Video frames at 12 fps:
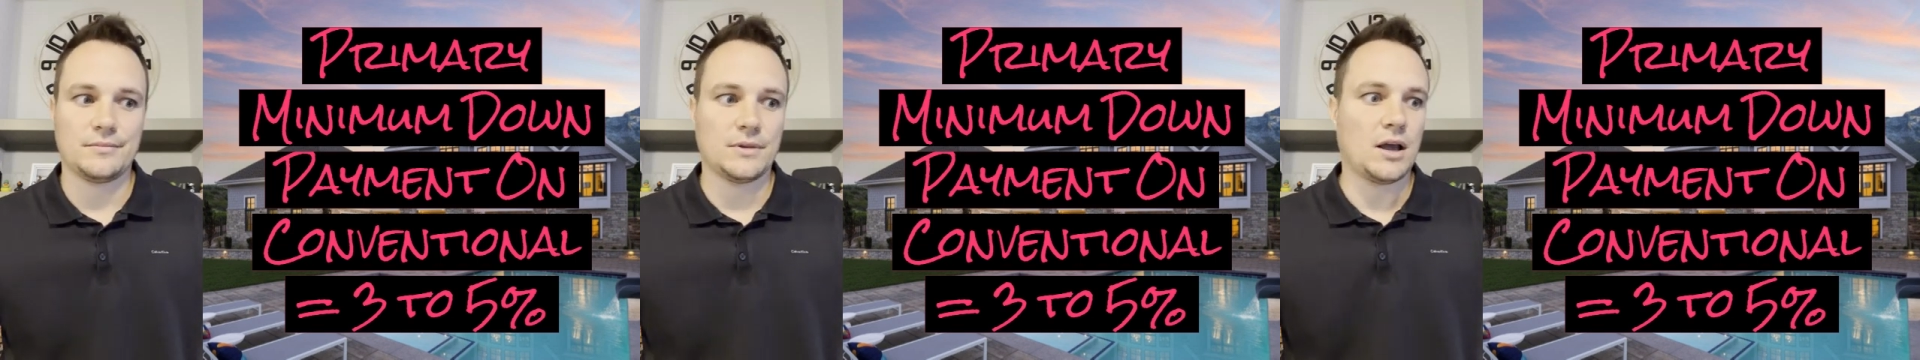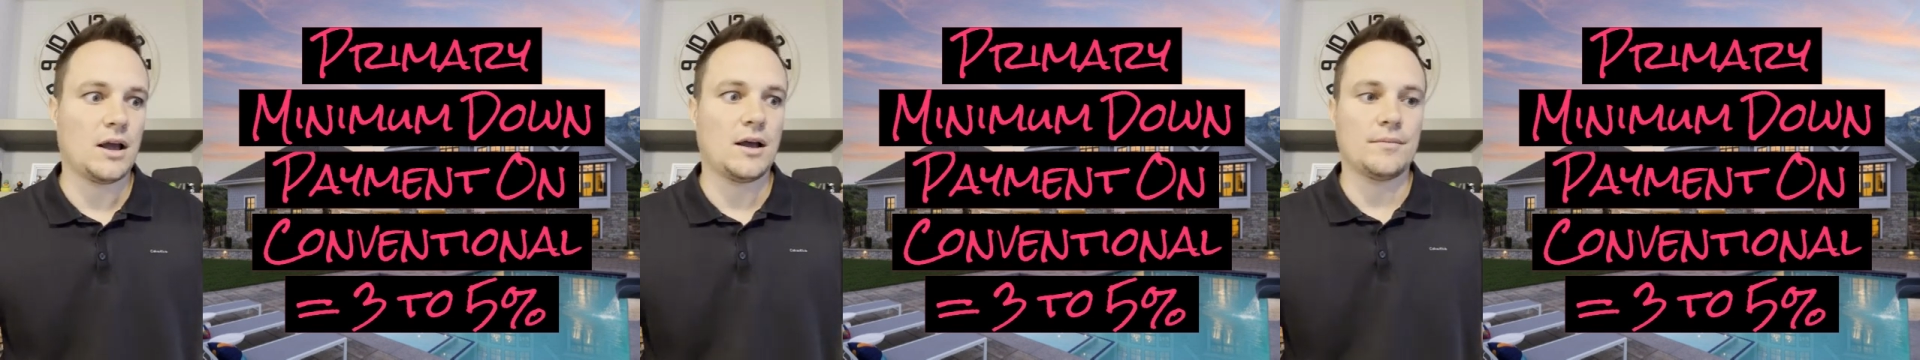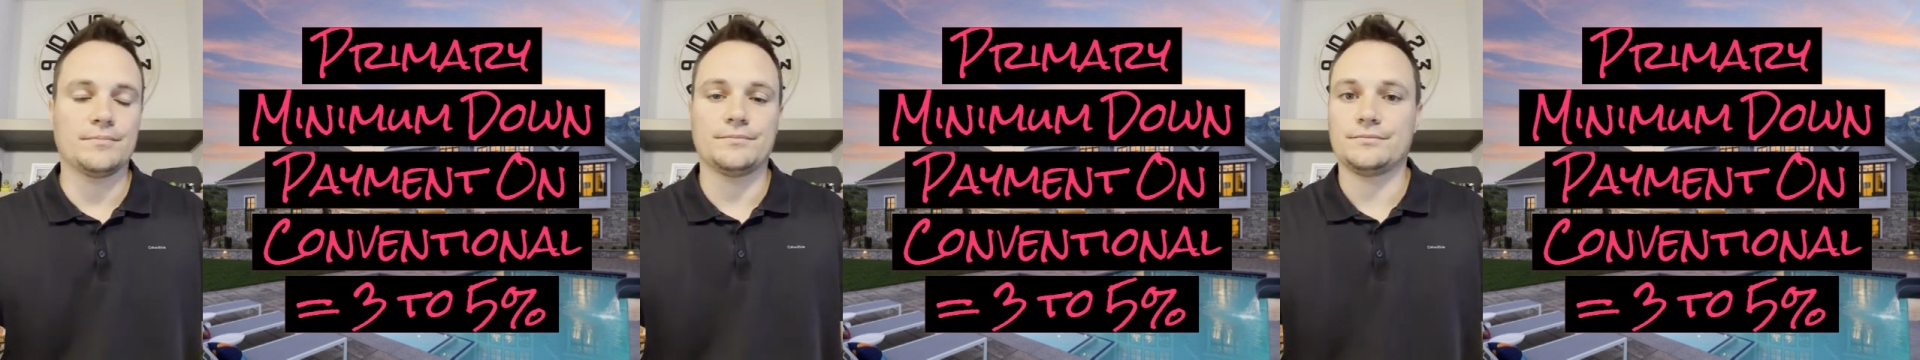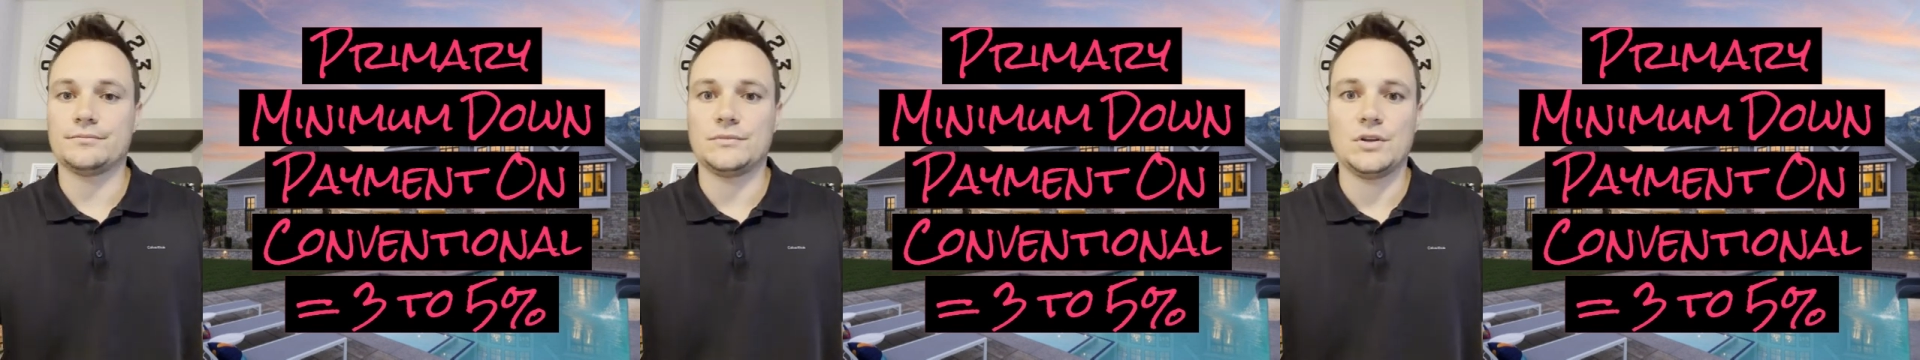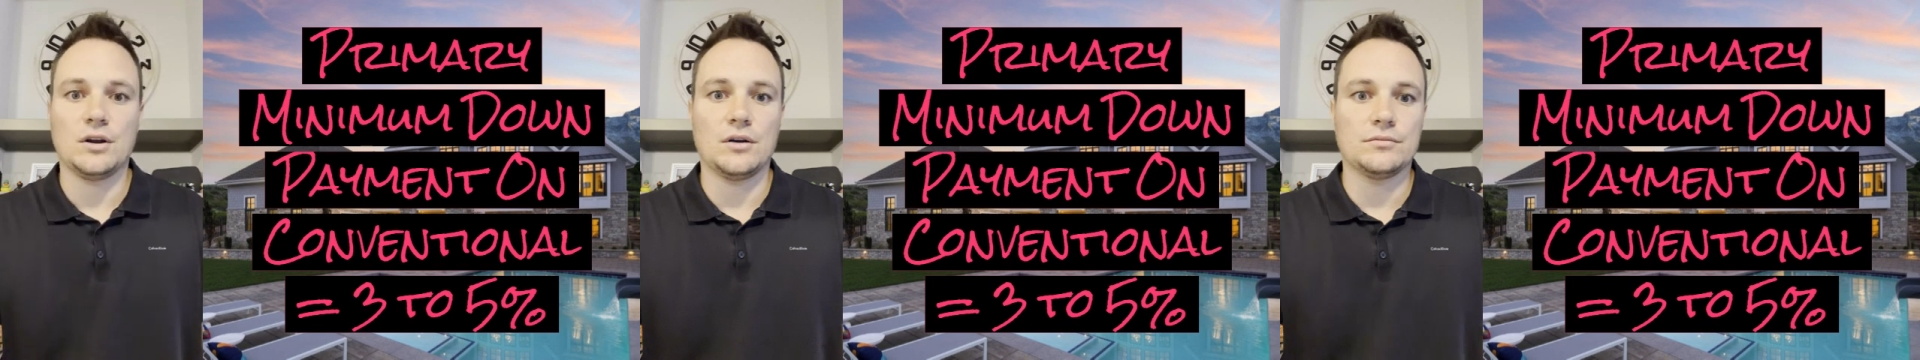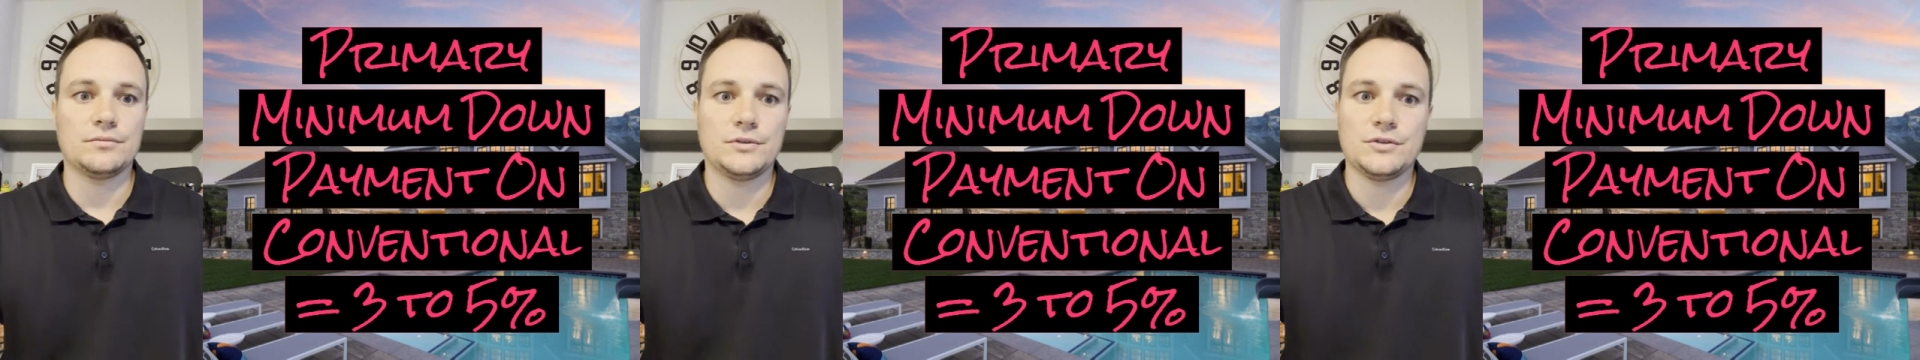um, you
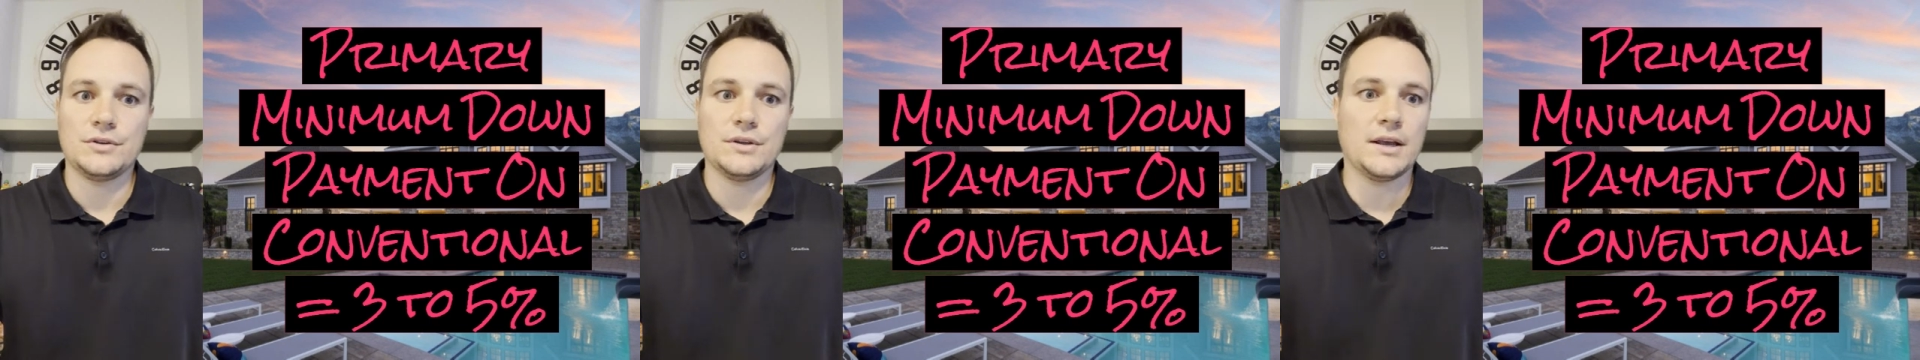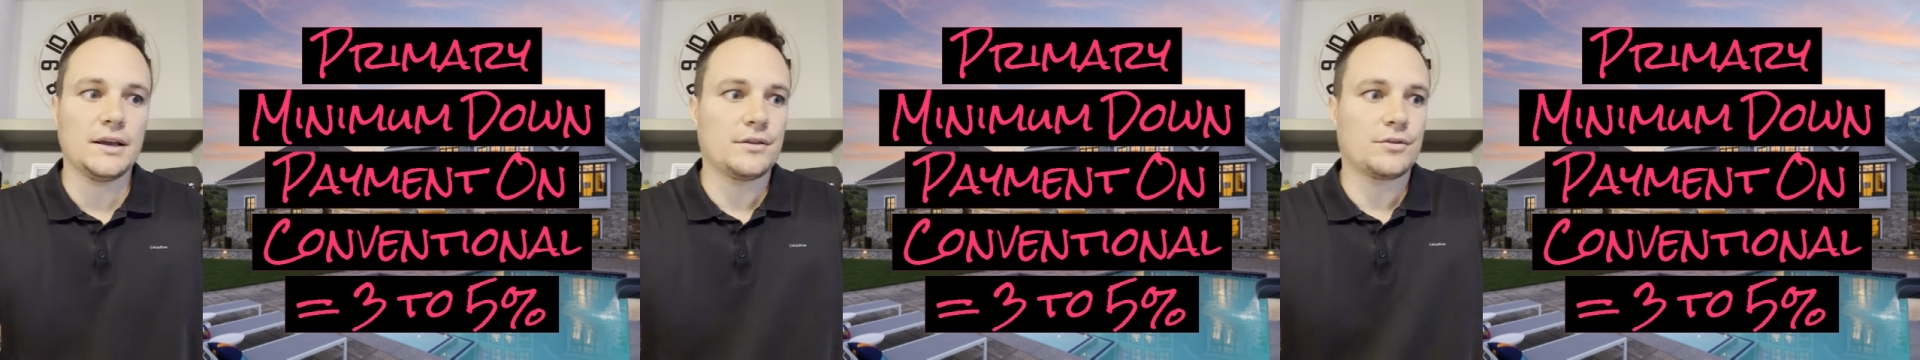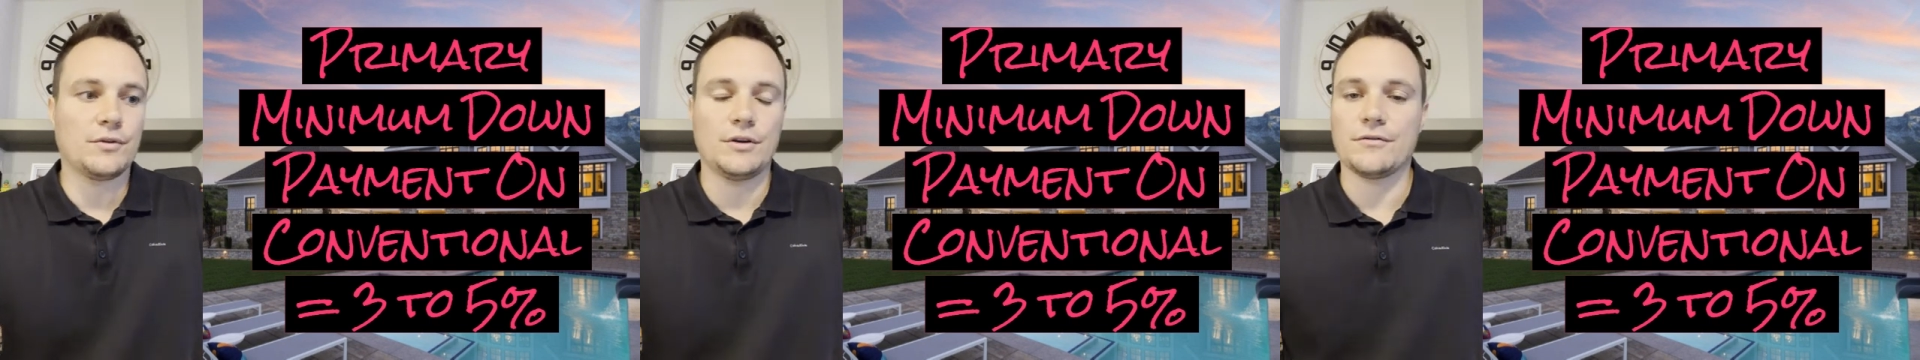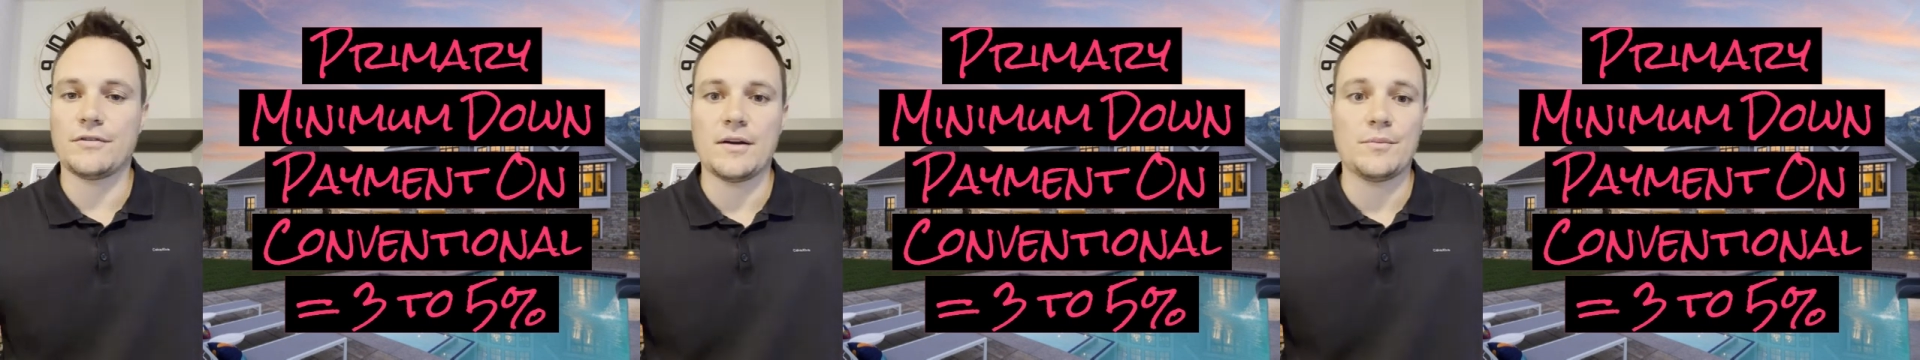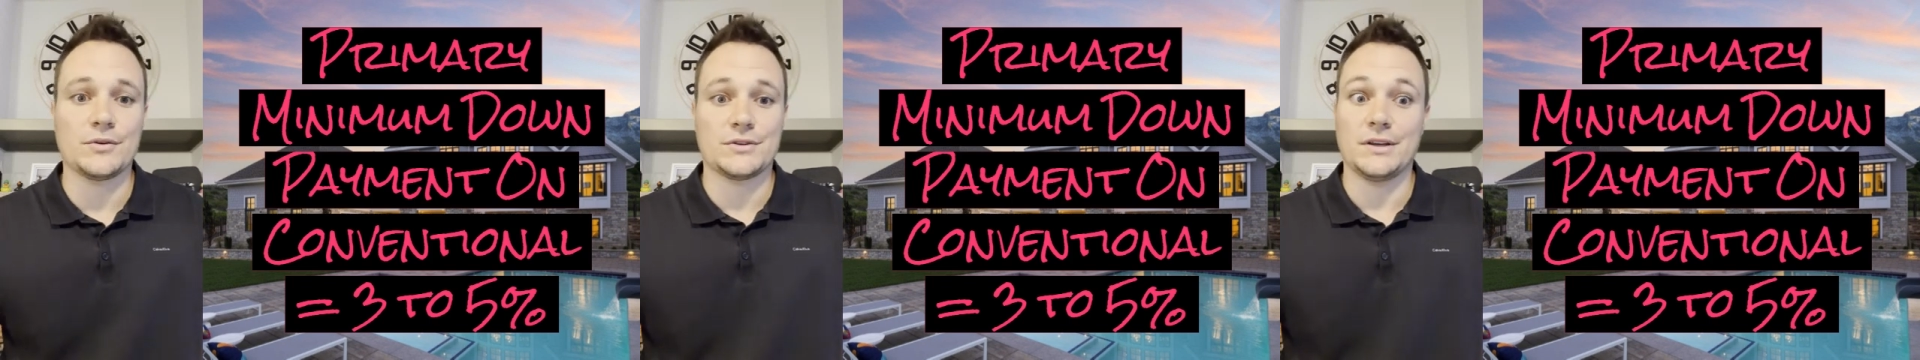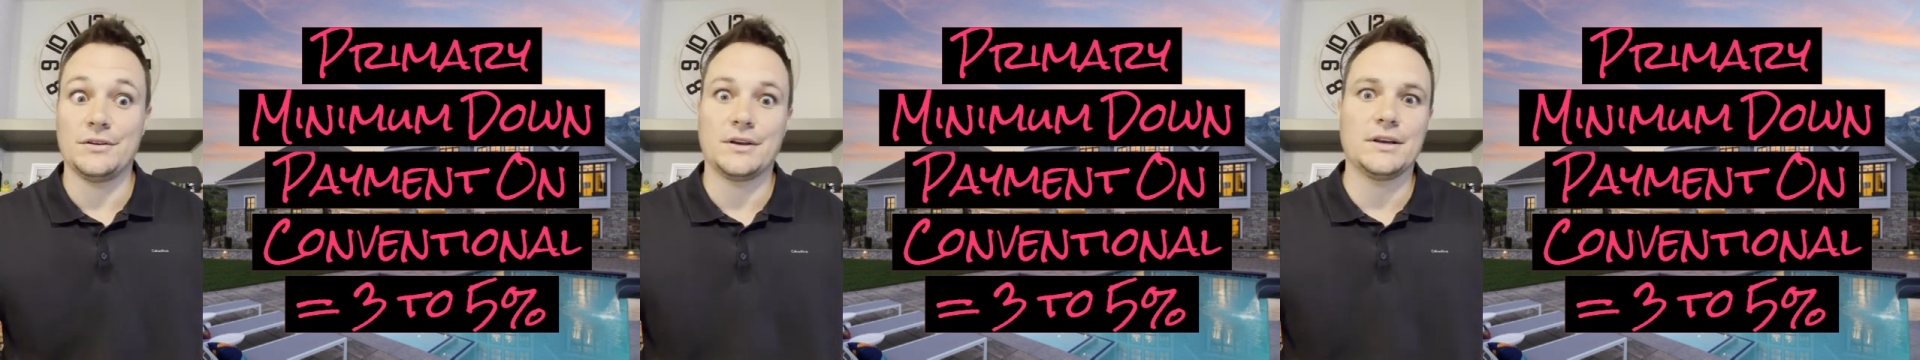know, usually like three or five
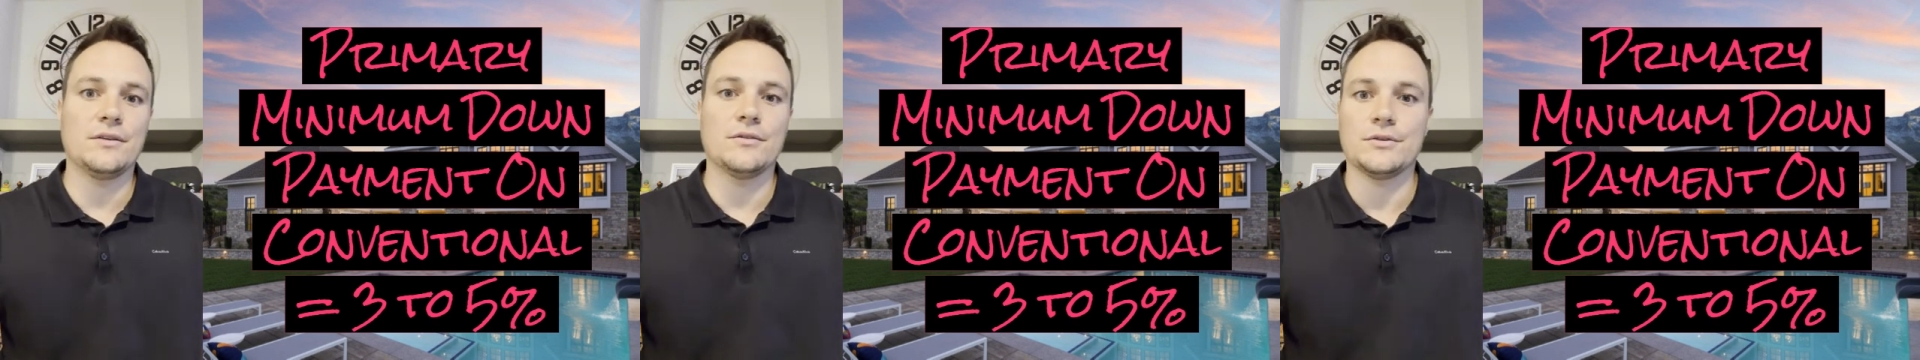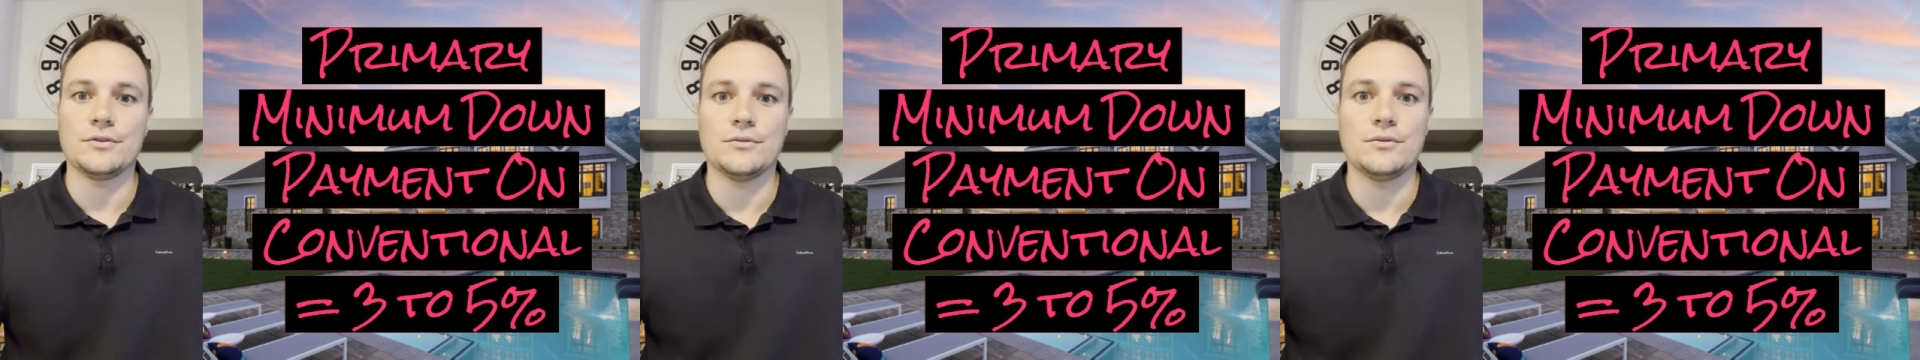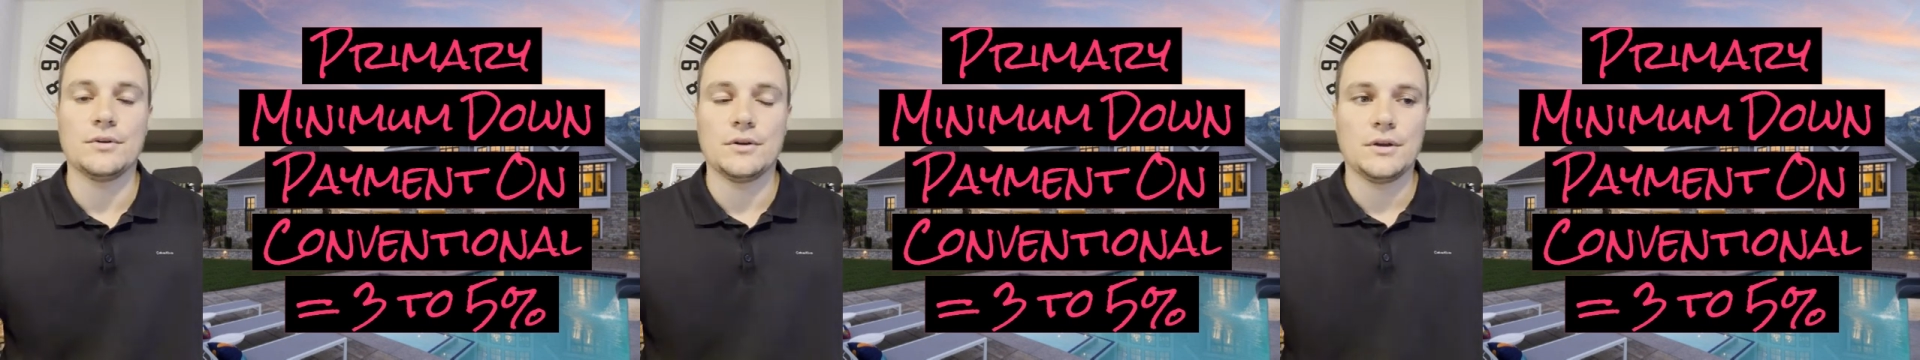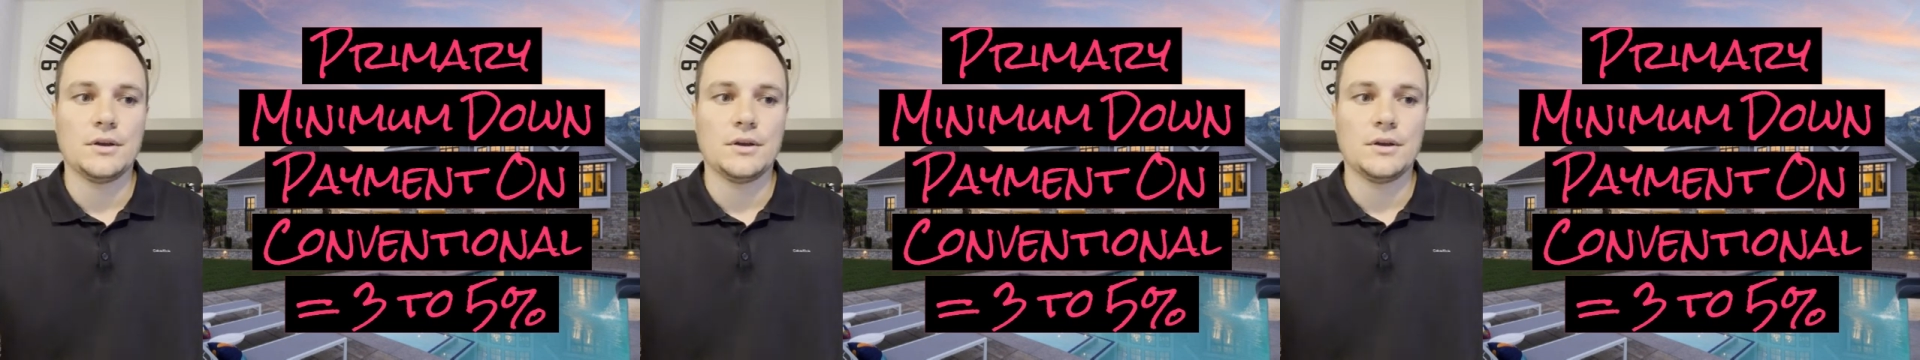percent you can either do.